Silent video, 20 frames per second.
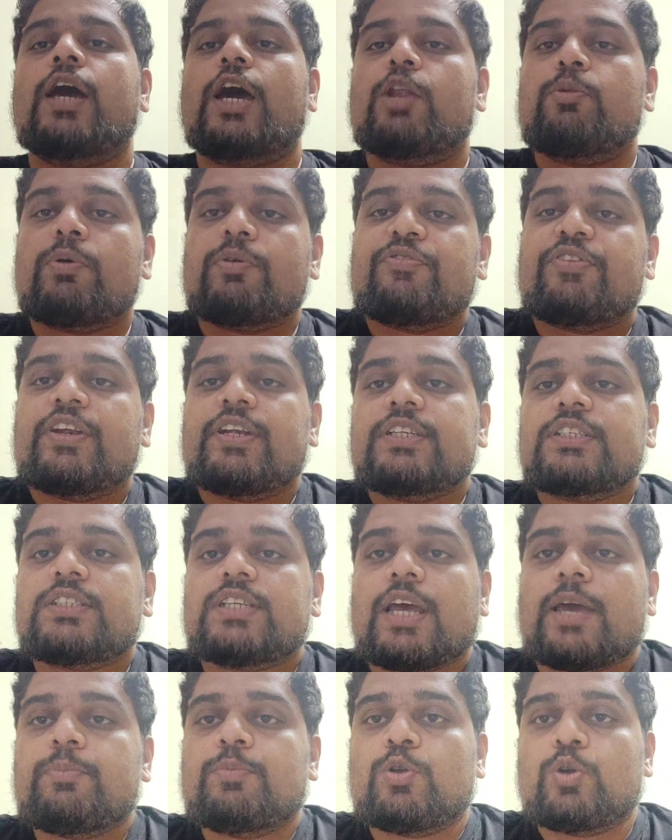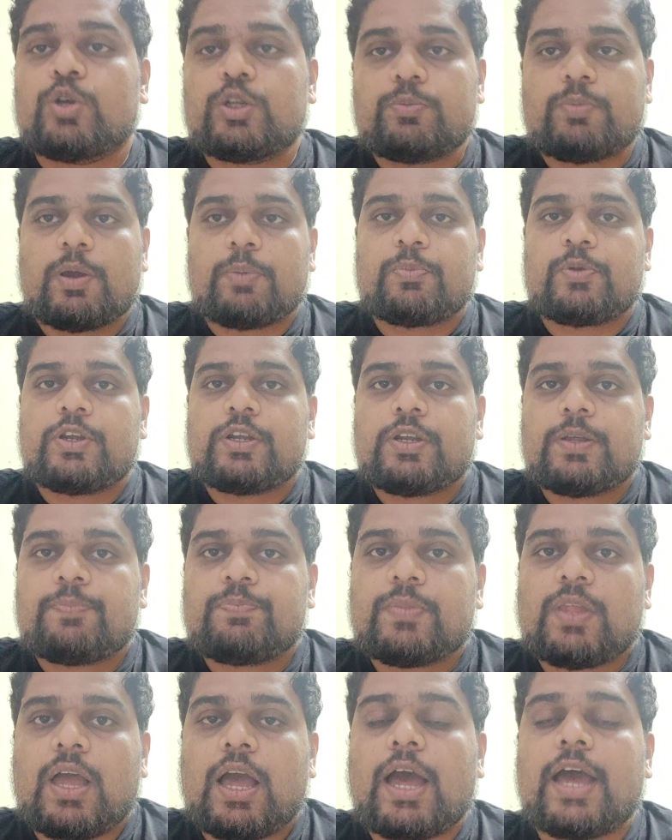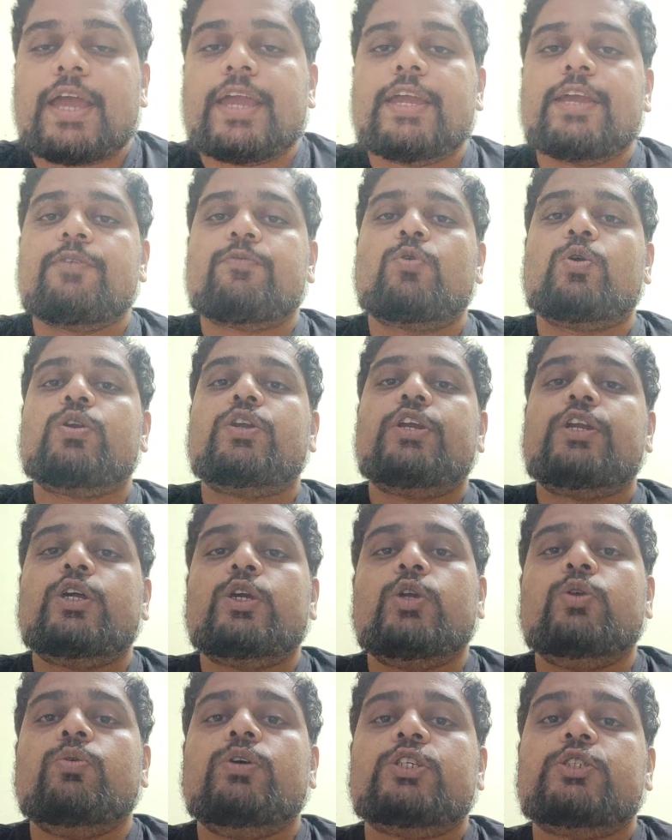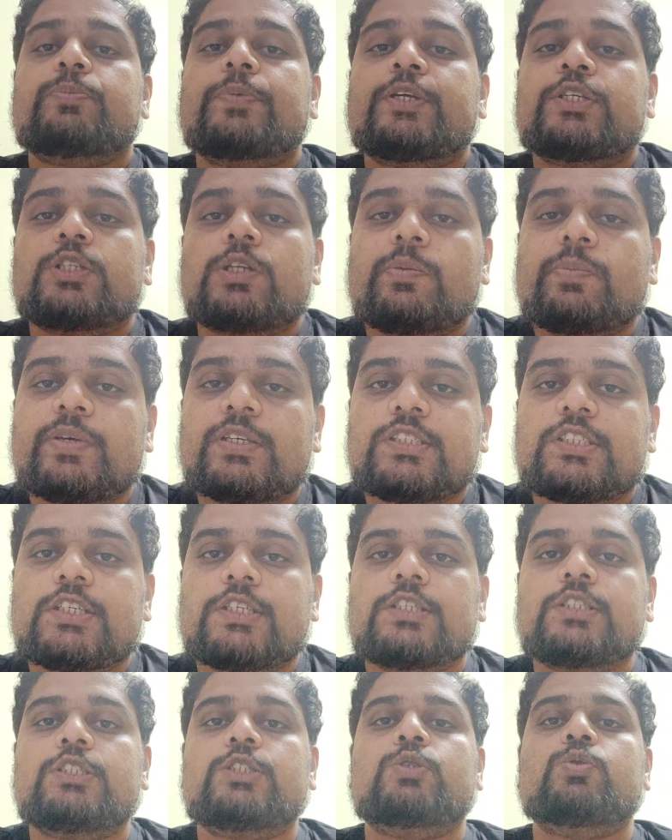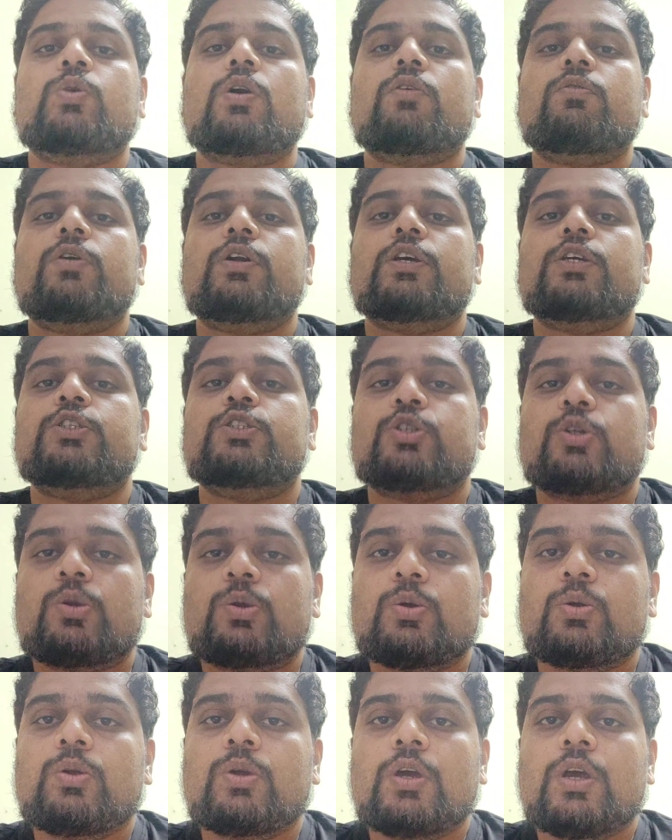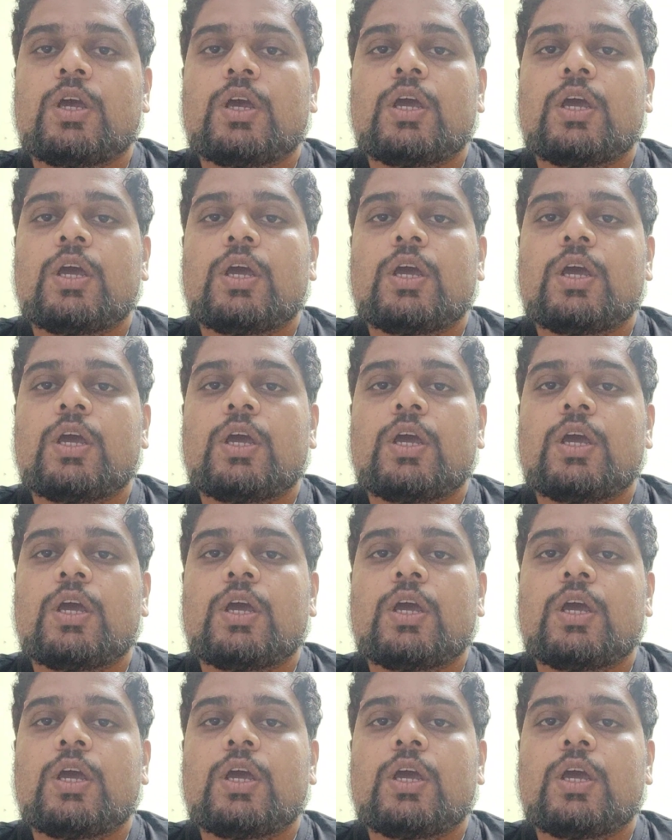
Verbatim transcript: Hello my friends, I am Rohit Bapat. I wanted to give a special message to our ISRO